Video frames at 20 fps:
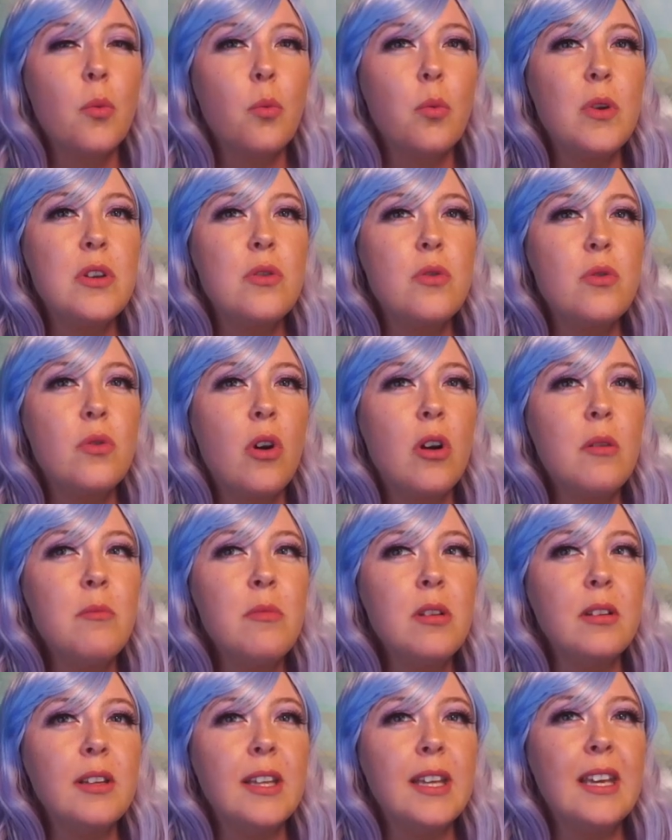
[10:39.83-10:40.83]
We
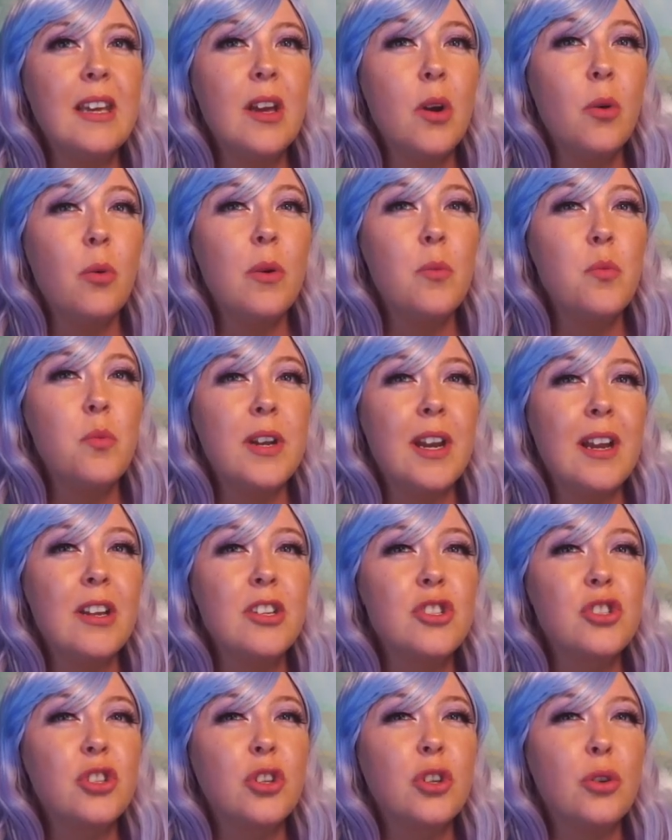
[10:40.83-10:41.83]
normally, when we're at
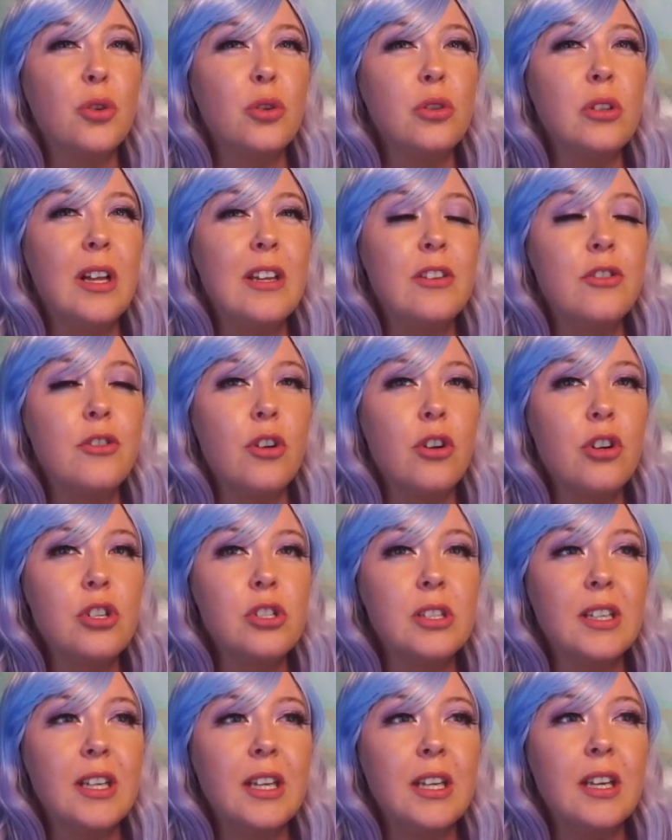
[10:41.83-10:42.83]
school and
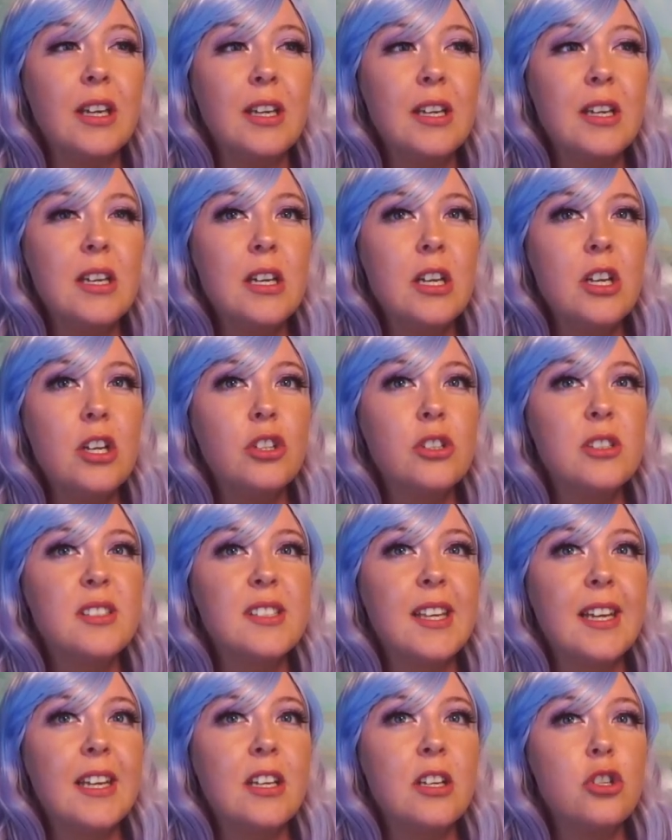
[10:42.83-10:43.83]
nursery,
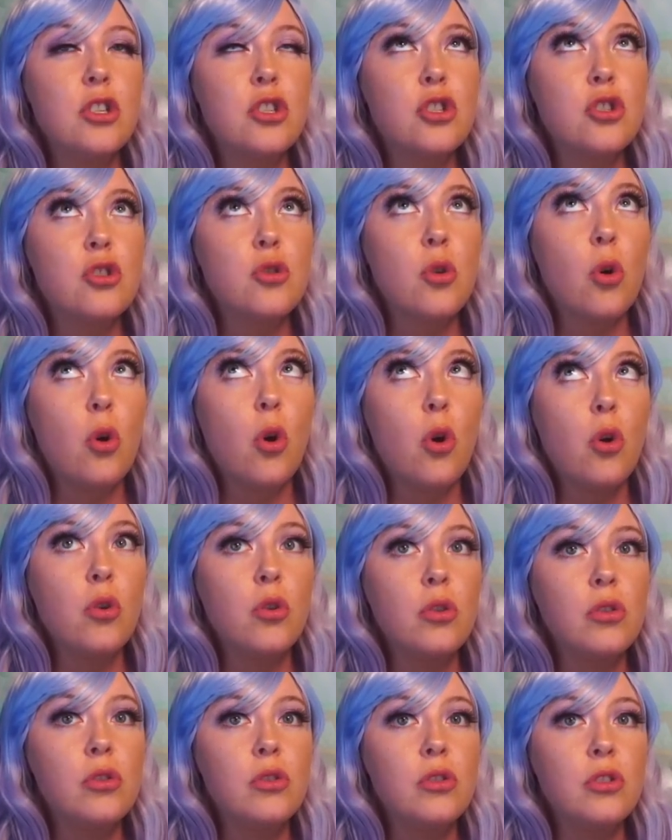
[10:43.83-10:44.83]
sing
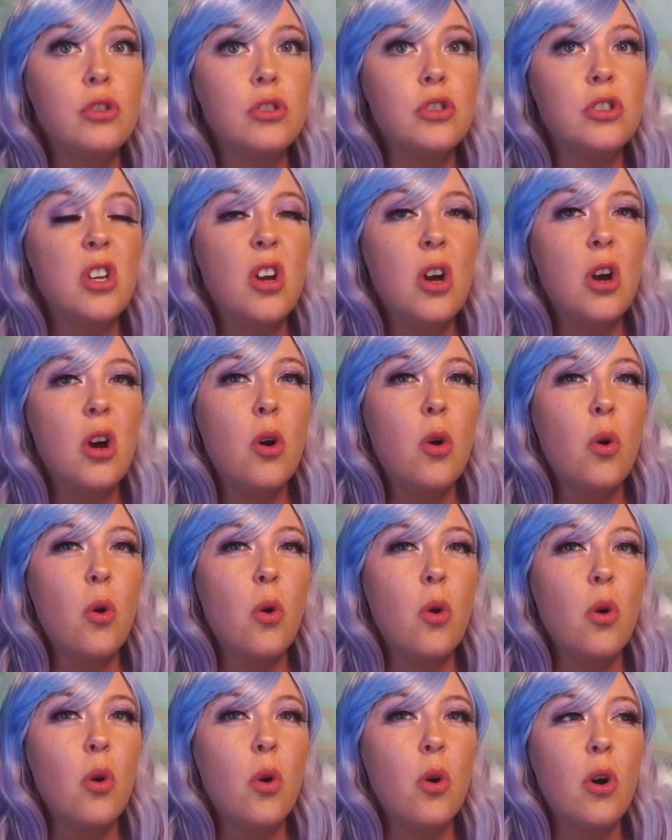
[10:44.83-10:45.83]
songs
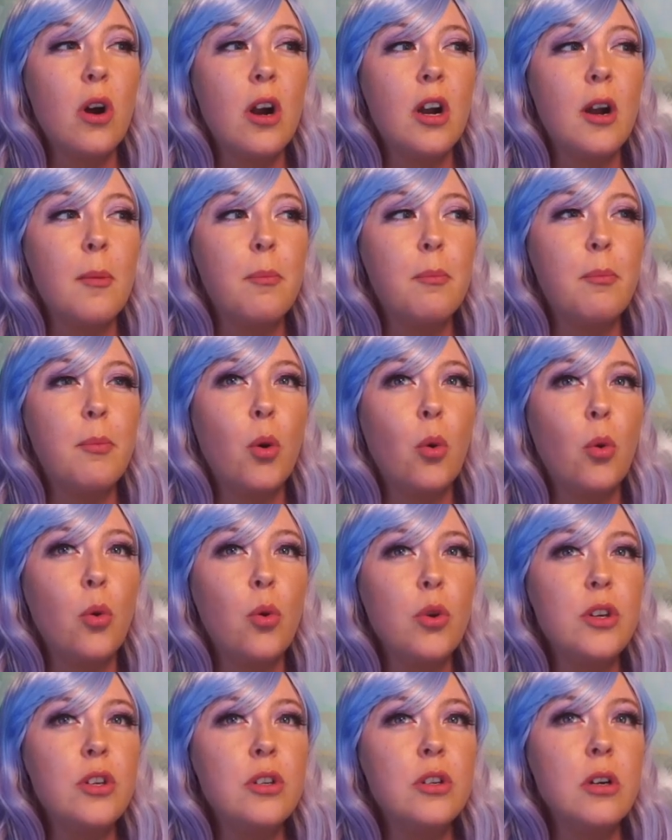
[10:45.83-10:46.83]
or
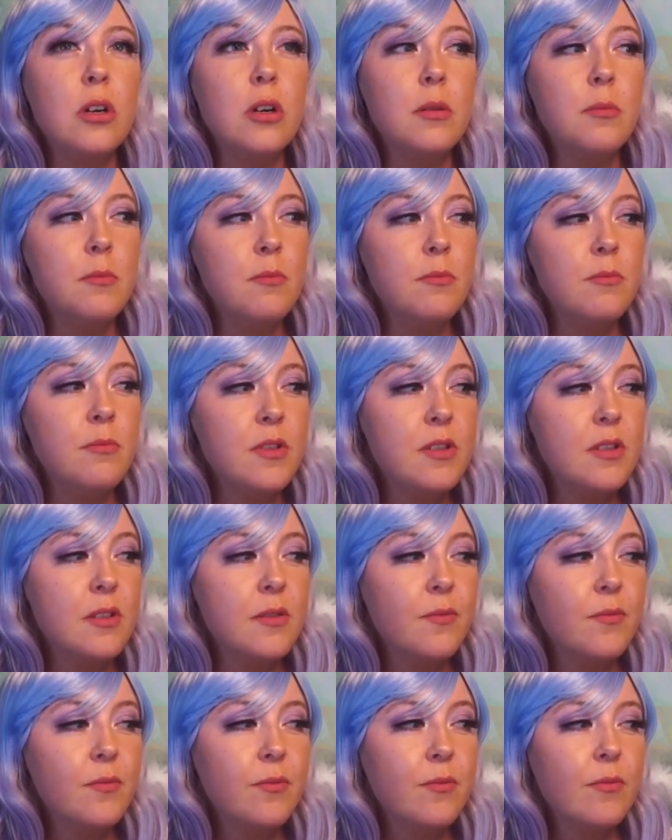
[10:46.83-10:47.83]
poems.
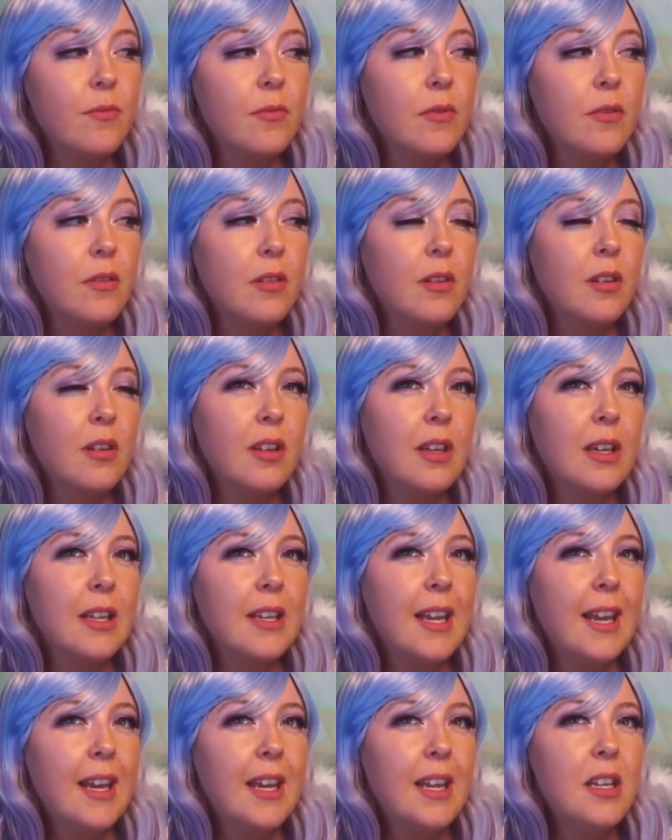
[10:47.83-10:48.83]

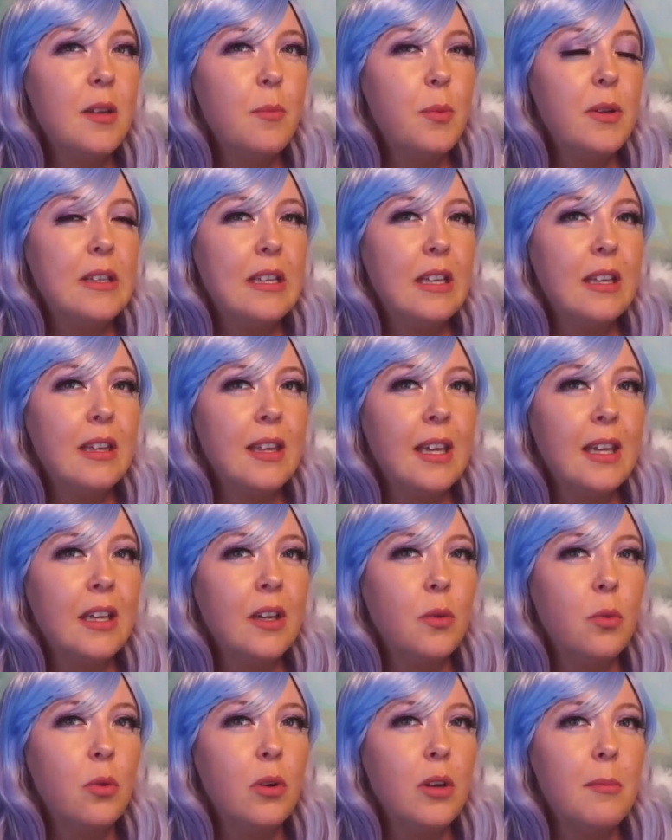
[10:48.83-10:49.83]
Anybody think
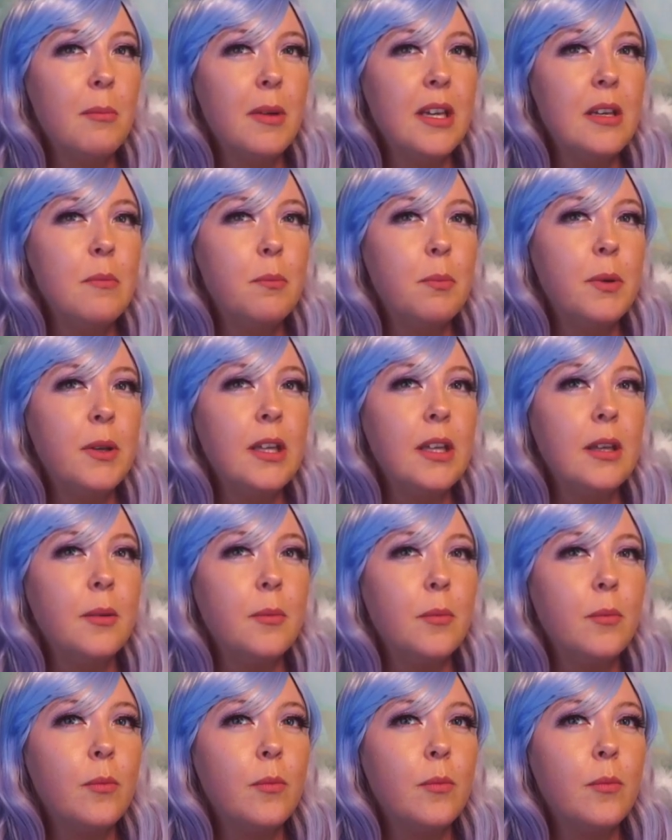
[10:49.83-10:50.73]
what it might be?